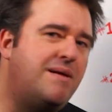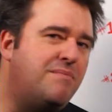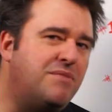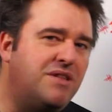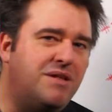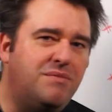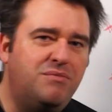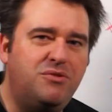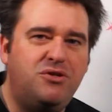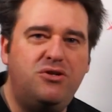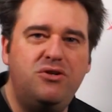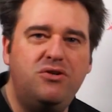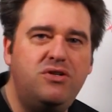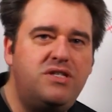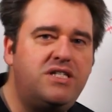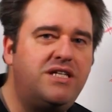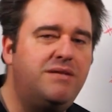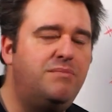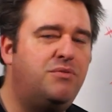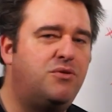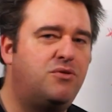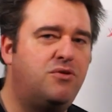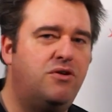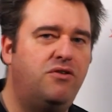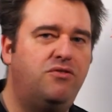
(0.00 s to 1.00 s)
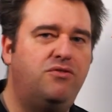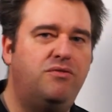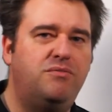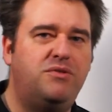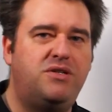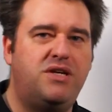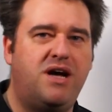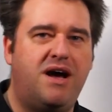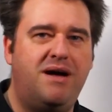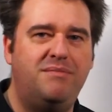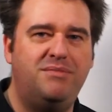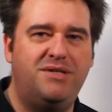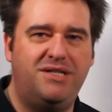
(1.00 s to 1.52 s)
some of them do slip through
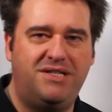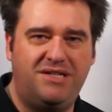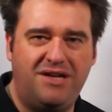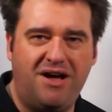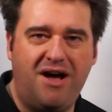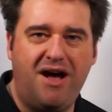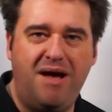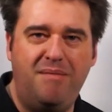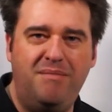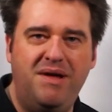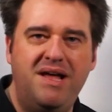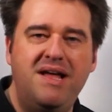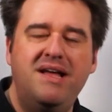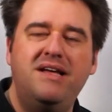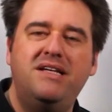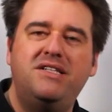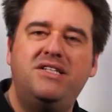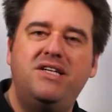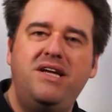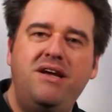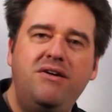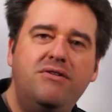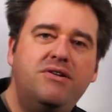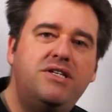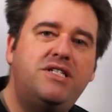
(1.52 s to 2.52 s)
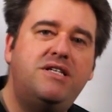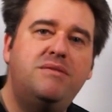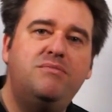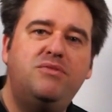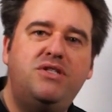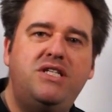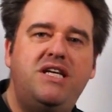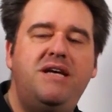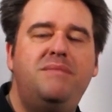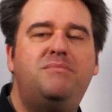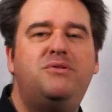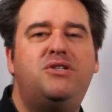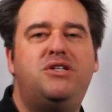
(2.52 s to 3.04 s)
from time to time. So here are
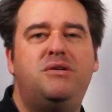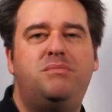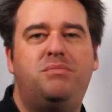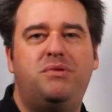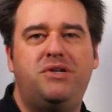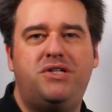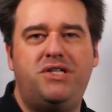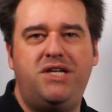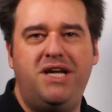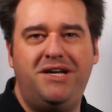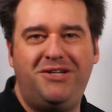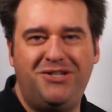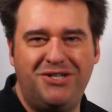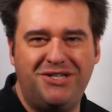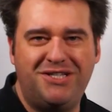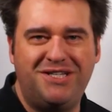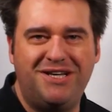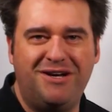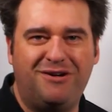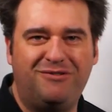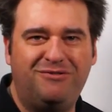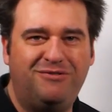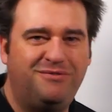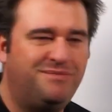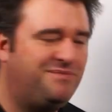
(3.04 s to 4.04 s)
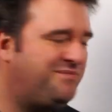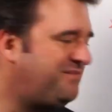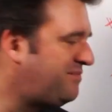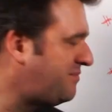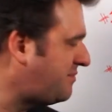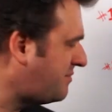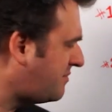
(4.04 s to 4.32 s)
some tips to protect yourself.